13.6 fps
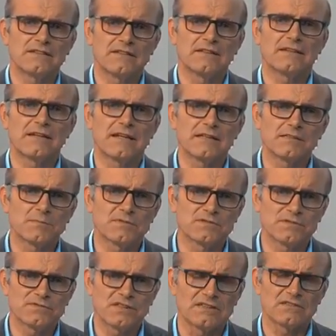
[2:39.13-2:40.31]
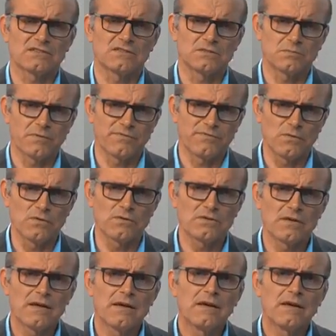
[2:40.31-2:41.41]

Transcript: and the engagements of citizens with food.